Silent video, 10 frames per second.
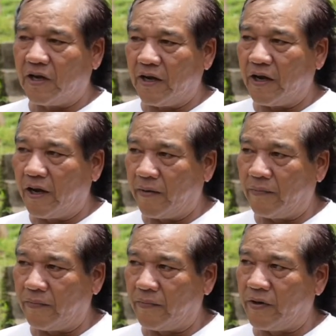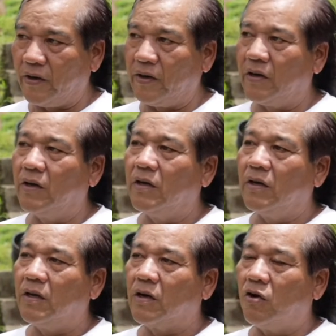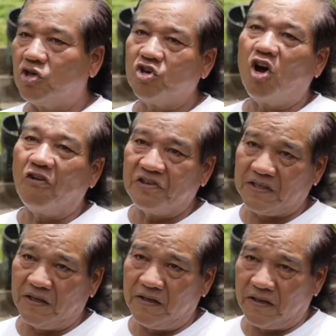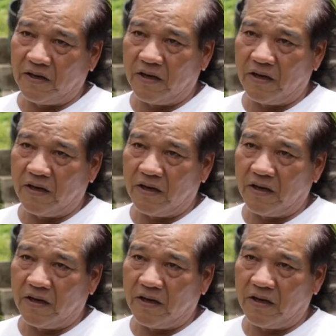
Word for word: I am the cultural officer